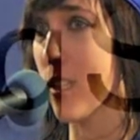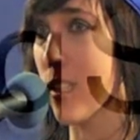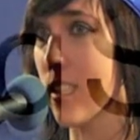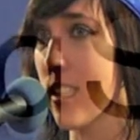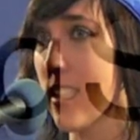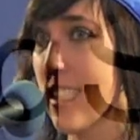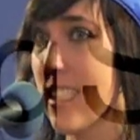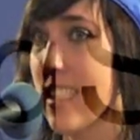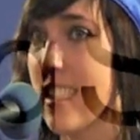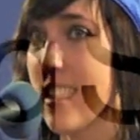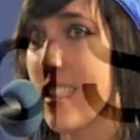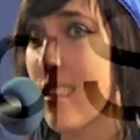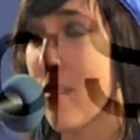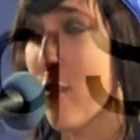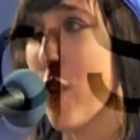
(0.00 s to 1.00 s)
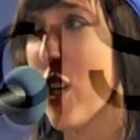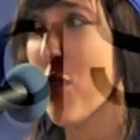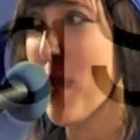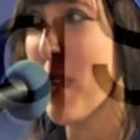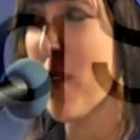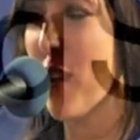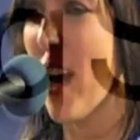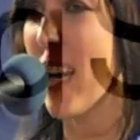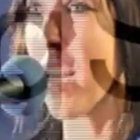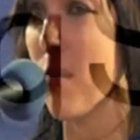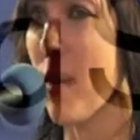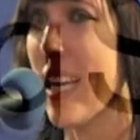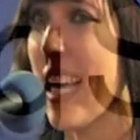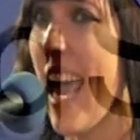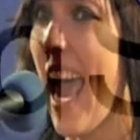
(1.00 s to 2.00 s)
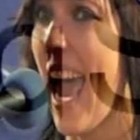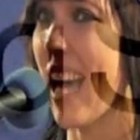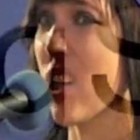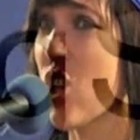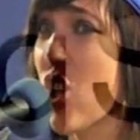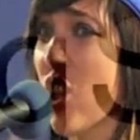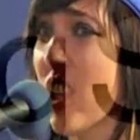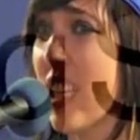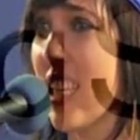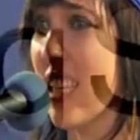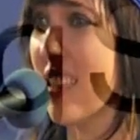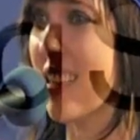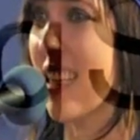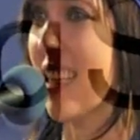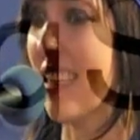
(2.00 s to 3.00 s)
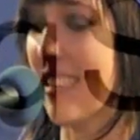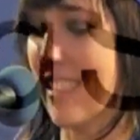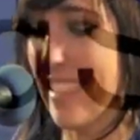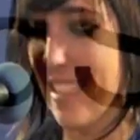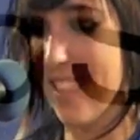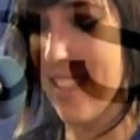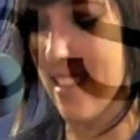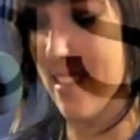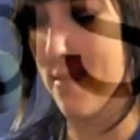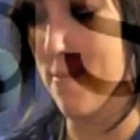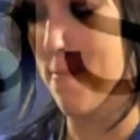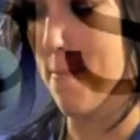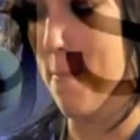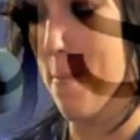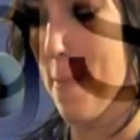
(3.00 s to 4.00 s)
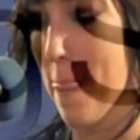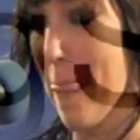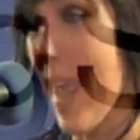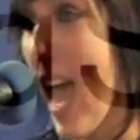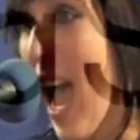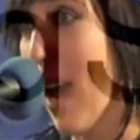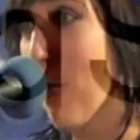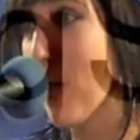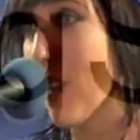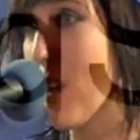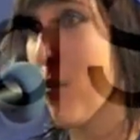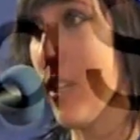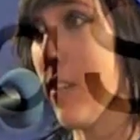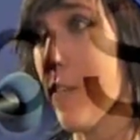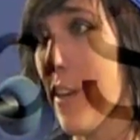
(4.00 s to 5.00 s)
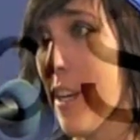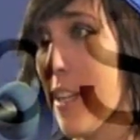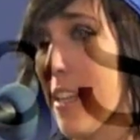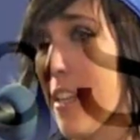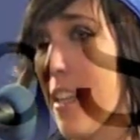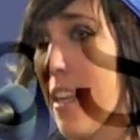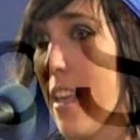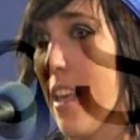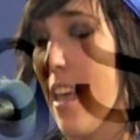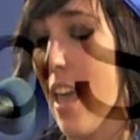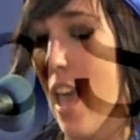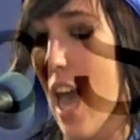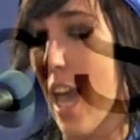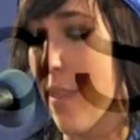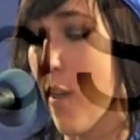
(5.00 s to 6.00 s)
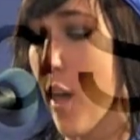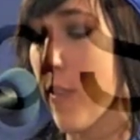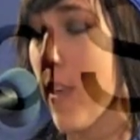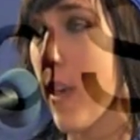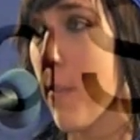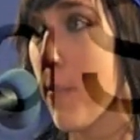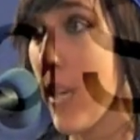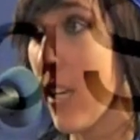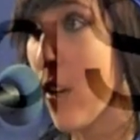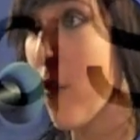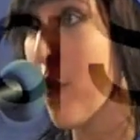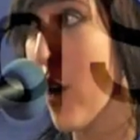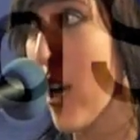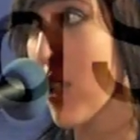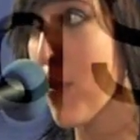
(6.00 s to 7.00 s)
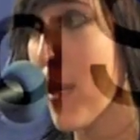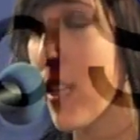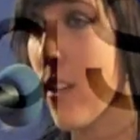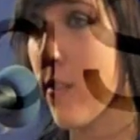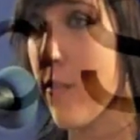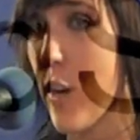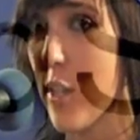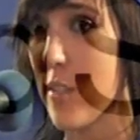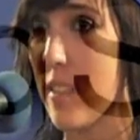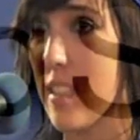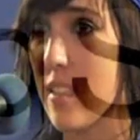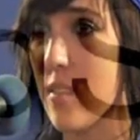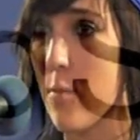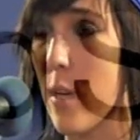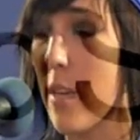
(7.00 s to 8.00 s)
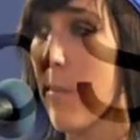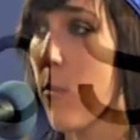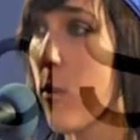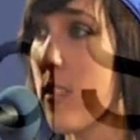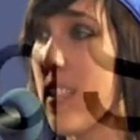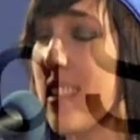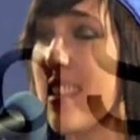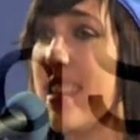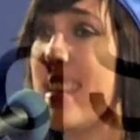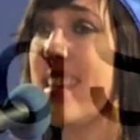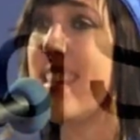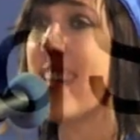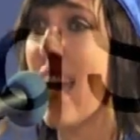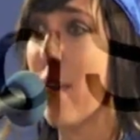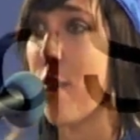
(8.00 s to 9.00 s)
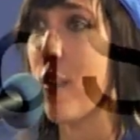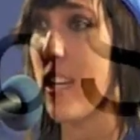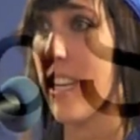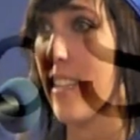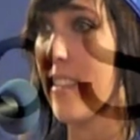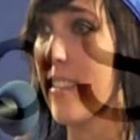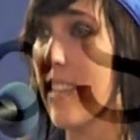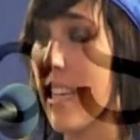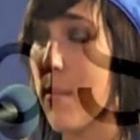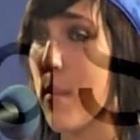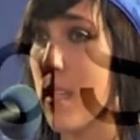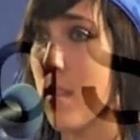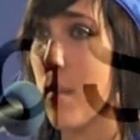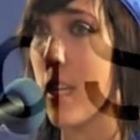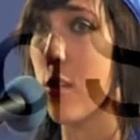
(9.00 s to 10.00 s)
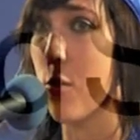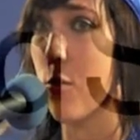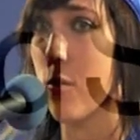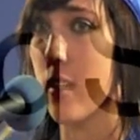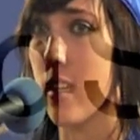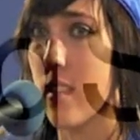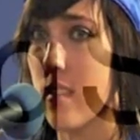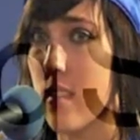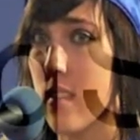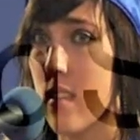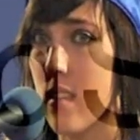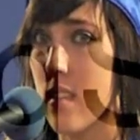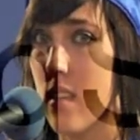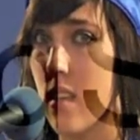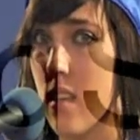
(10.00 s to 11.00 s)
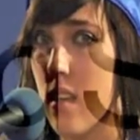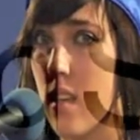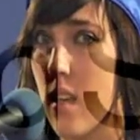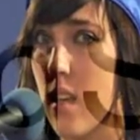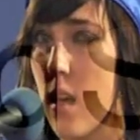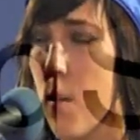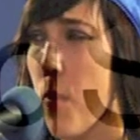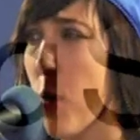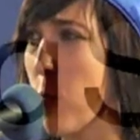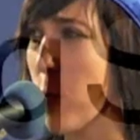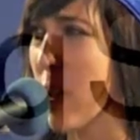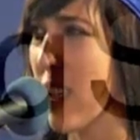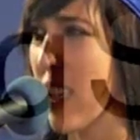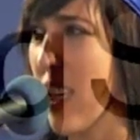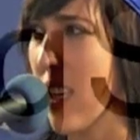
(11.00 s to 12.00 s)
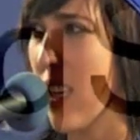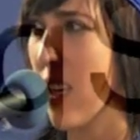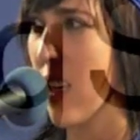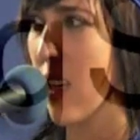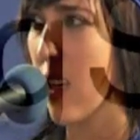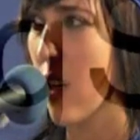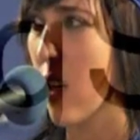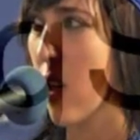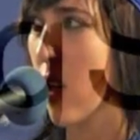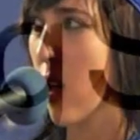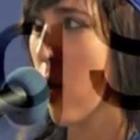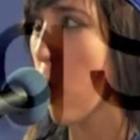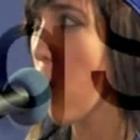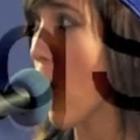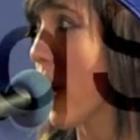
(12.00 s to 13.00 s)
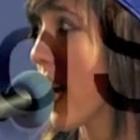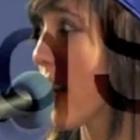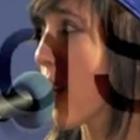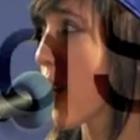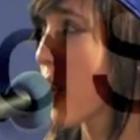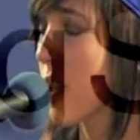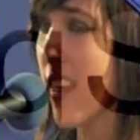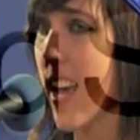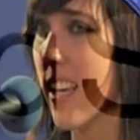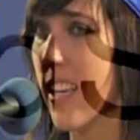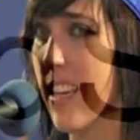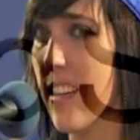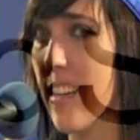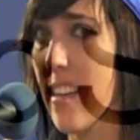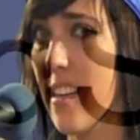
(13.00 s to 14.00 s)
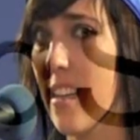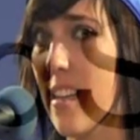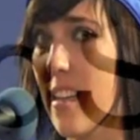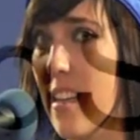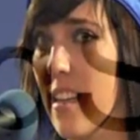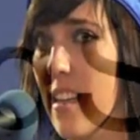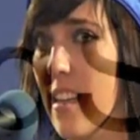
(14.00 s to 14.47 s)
or Freshman Friday might actually exist. I was no different. I thought that being a freshman on varsity swim was a definite statement of my coolness. But really, what I learned that year,